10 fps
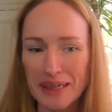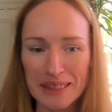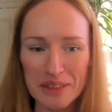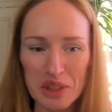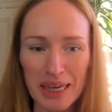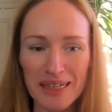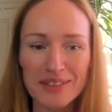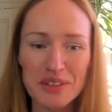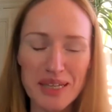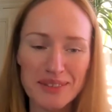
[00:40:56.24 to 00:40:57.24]
it
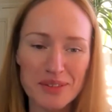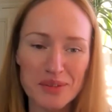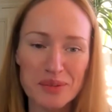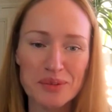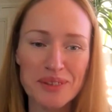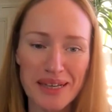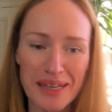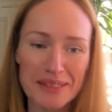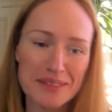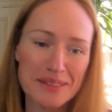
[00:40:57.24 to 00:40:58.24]
changed as soon
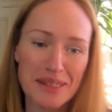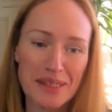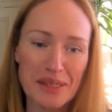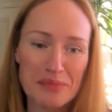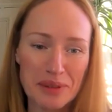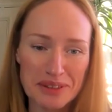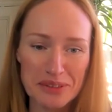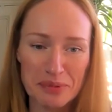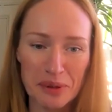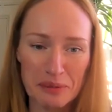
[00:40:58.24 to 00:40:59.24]
as the
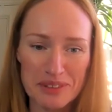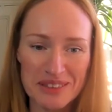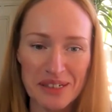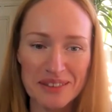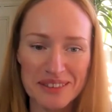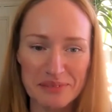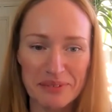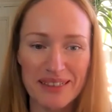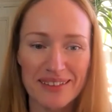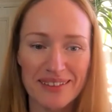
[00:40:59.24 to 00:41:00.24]
master's program started,
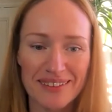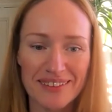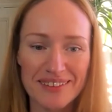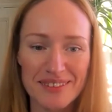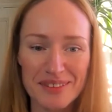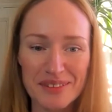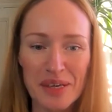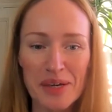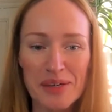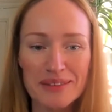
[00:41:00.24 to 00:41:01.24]
because
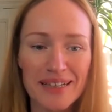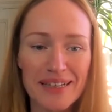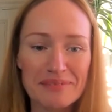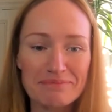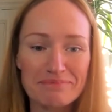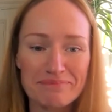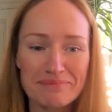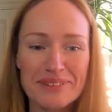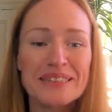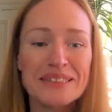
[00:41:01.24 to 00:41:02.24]

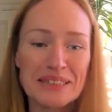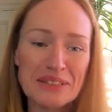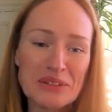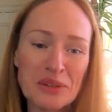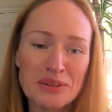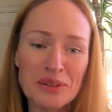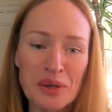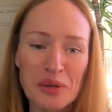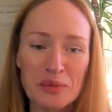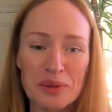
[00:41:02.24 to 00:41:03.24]
since I did
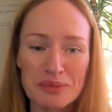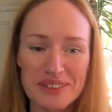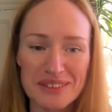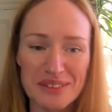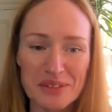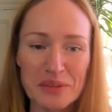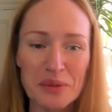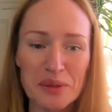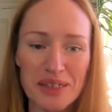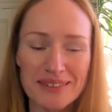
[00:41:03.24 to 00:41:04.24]
know what was in
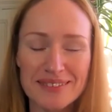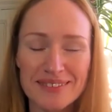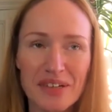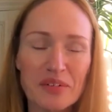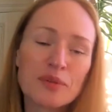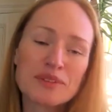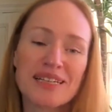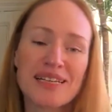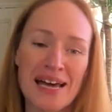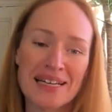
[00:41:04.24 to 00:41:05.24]
store, of course
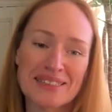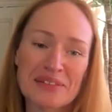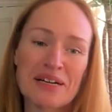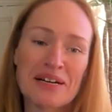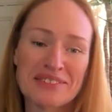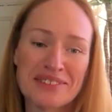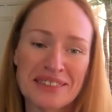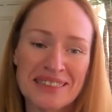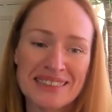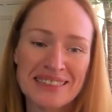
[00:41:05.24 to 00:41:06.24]
I had some kind of an
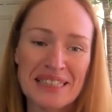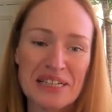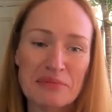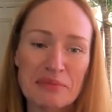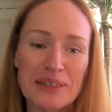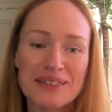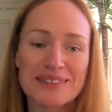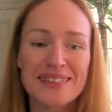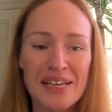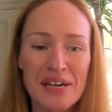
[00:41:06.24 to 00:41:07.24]
idea,
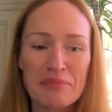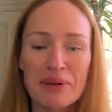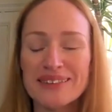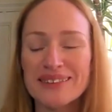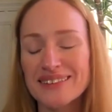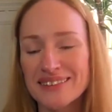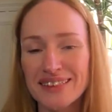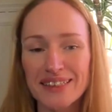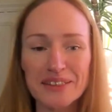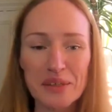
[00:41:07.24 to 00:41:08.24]
but
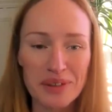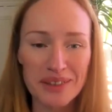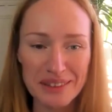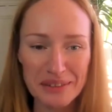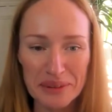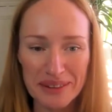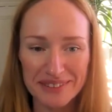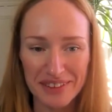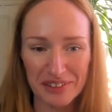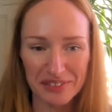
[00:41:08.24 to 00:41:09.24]
seeing the wider
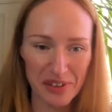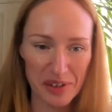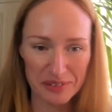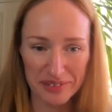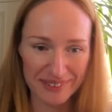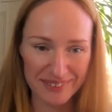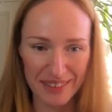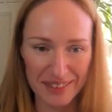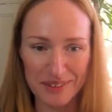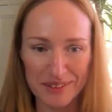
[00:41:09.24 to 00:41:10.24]
world of
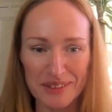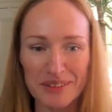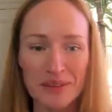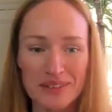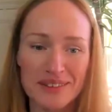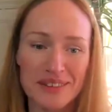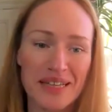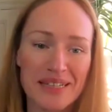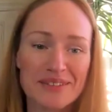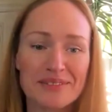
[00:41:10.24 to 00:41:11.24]
educational technology,
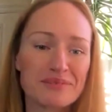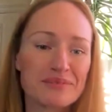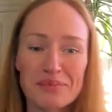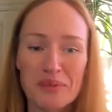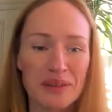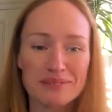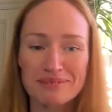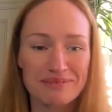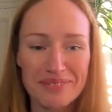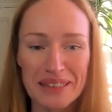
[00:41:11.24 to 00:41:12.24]
then, well,
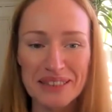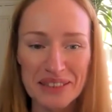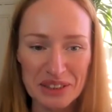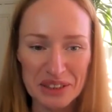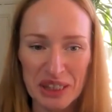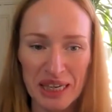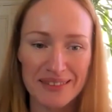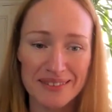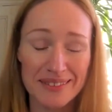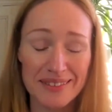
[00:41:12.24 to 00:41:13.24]
things just
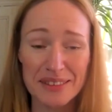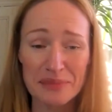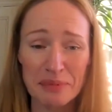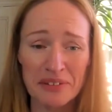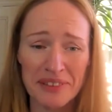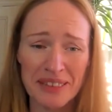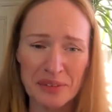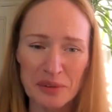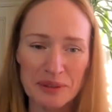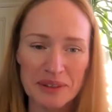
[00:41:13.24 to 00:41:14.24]
change, and this is perfectly
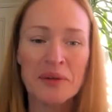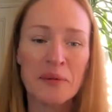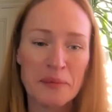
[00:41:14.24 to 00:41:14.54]
normal.